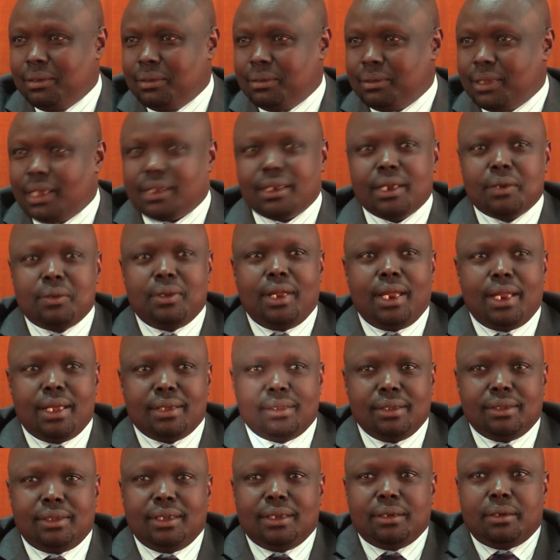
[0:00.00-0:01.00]
That
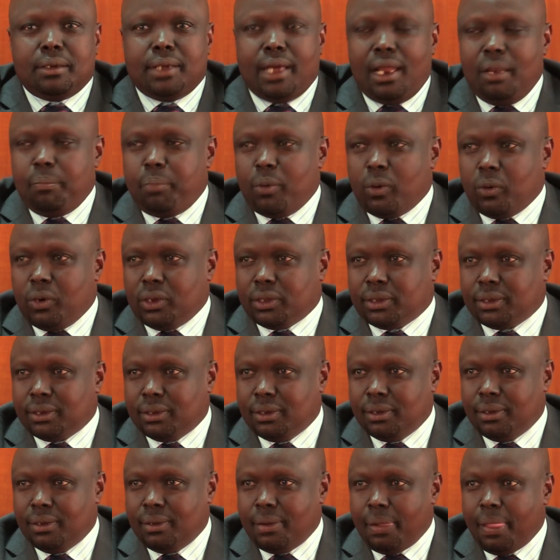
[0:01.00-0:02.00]
regularizing help for courts.
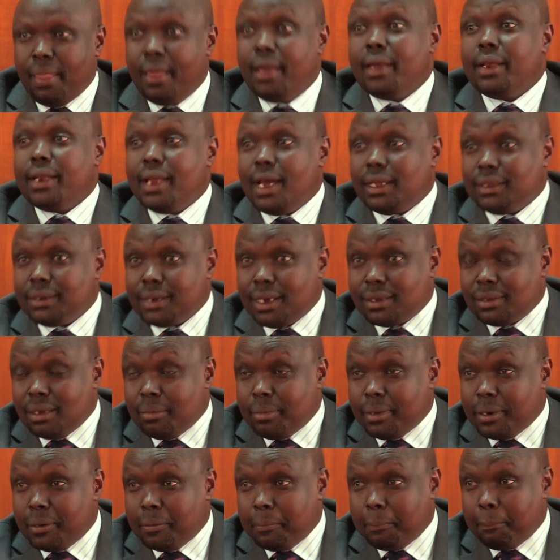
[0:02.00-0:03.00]
Nothing has
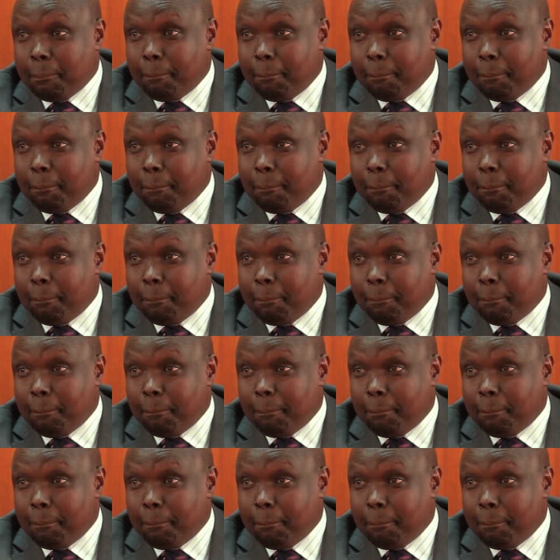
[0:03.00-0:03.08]
happened.